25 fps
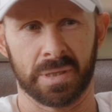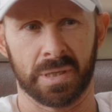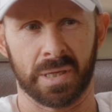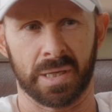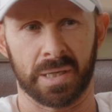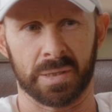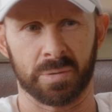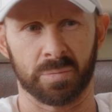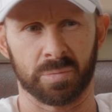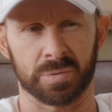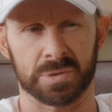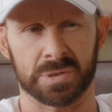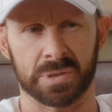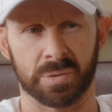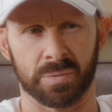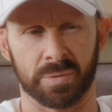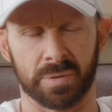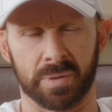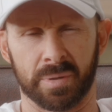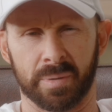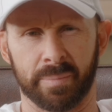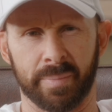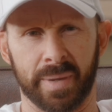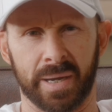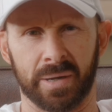and also in
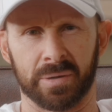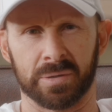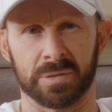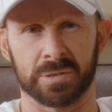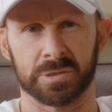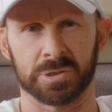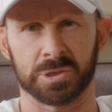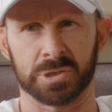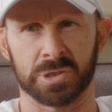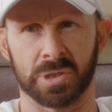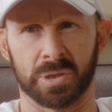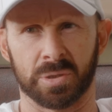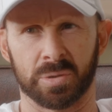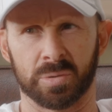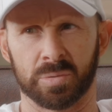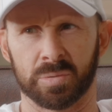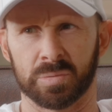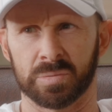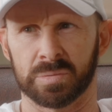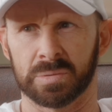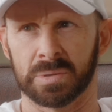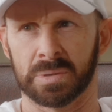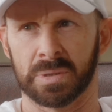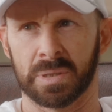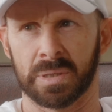an American
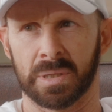show,